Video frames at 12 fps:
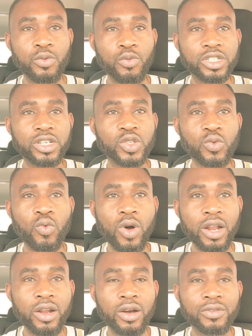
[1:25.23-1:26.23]
which is
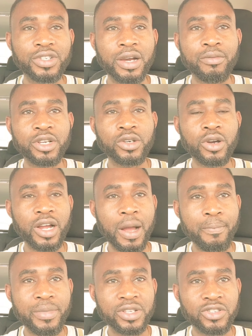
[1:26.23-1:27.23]
one of their major
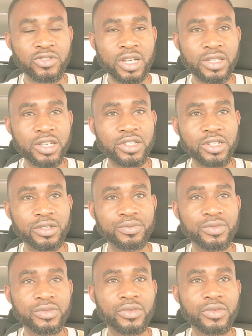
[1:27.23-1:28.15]
campaign strategy